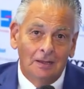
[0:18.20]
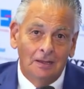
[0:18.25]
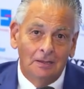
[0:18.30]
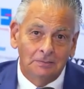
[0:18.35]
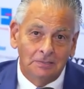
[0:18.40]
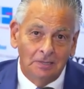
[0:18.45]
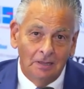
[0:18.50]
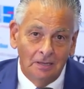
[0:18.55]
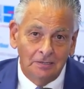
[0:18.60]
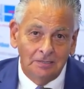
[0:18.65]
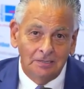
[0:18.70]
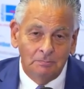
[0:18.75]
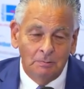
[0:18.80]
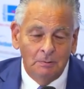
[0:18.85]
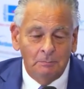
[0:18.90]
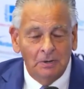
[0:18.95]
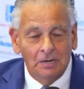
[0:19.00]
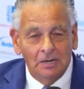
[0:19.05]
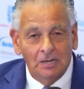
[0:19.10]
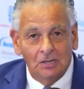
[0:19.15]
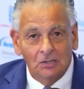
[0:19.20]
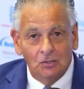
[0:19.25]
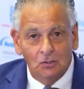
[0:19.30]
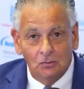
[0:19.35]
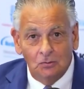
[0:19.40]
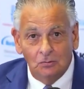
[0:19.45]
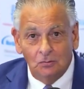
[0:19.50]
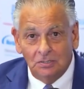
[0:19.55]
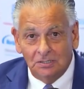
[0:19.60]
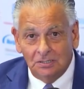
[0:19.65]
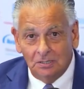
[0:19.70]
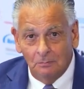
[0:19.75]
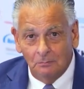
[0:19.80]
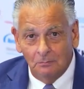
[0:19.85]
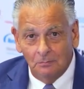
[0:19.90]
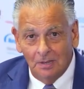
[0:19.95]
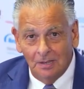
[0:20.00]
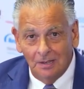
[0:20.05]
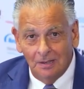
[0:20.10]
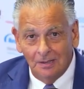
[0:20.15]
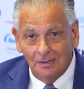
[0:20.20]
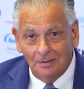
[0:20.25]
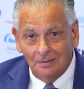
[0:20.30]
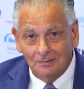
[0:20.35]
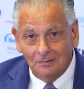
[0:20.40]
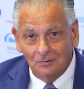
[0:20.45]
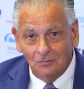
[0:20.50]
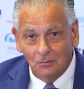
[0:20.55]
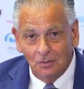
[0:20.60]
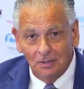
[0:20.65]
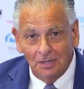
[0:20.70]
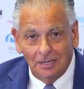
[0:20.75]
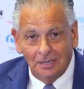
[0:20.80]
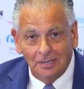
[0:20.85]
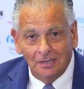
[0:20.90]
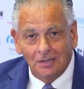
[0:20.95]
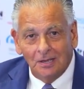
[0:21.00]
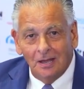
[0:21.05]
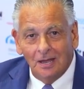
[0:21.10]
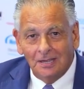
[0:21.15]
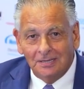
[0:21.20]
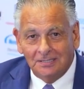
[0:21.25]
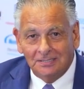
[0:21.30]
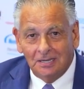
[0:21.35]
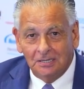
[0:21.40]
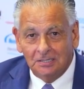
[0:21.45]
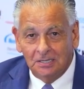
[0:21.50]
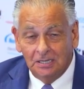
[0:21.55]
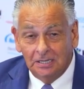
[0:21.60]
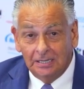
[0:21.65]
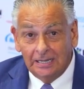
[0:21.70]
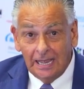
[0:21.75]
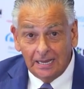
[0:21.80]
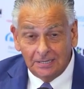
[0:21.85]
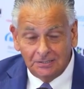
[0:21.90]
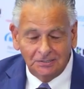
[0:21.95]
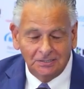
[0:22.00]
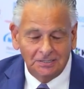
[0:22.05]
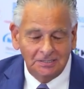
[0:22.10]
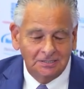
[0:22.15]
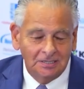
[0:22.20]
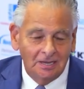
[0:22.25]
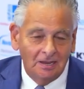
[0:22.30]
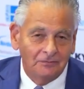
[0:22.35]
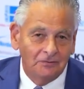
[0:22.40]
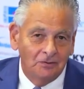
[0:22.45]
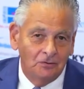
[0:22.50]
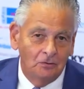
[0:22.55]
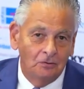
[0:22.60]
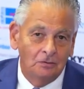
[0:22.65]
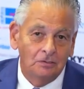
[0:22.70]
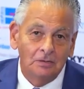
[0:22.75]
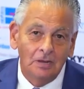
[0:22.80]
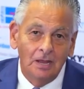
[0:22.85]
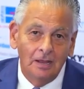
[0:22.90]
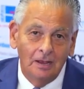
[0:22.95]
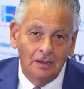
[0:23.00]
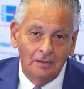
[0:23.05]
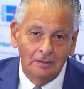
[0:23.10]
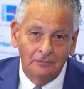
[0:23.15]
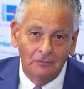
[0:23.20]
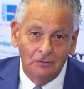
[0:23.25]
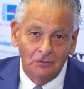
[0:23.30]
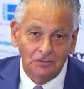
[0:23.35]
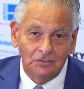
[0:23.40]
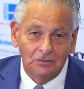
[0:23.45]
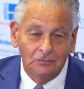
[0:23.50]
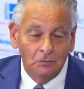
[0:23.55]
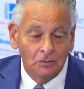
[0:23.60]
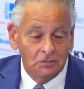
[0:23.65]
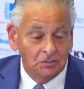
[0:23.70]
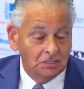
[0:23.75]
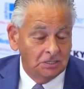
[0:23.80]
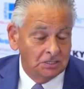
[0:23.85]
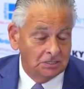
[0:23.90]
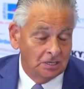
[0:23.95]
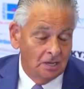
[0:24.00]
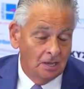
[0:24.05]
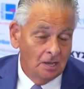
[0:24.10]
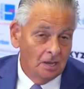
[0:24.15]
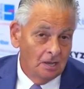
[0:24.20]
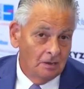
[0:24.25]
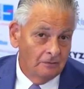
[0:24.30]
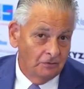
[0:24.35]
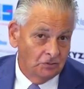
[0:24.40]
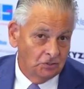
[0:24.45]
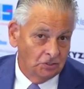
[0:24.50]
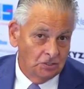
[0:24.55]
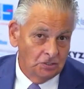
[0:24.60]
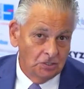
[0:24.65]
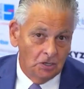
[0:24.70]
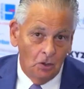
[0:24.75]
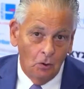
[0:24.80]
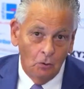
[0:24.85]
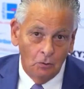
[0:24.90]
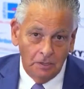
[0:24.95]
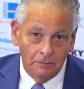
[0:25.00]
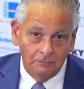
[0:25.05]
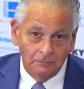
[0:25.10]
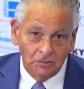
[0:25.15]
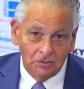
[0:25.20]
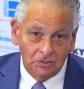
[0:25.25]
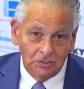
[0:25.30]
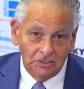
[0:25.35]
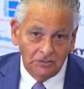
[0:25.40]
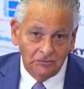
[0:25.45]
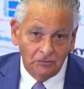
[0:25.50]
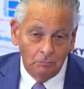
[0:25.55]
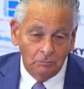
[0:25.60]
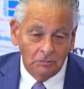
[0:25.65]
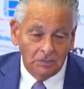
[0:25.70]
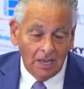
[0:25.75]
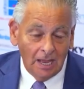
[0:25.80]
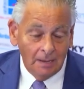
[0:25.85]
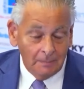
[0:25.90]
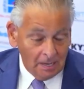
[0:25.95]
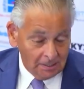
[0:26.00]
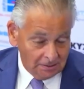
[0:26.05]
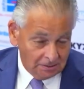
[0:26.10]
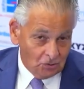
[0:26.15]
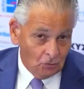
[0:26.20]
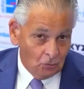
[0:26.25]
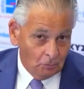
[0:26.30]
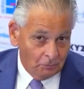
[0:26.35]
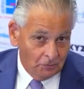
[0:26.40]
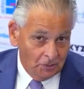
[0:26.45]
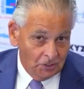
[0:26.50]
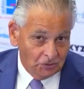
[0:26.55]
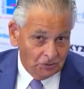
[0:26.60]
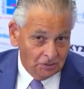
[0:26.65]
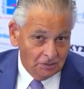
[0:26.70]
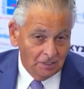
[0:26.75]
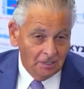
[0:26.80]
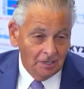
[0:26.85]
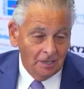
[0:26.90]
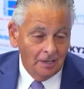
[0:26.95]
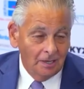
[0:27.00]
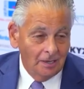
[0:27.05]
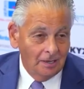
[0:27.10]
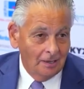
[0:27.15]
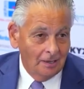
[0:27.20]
Delighted to be bringing you some really exciting guests this afternoon, the first of which is Virginia Hogan. She's from Dymax Corporation.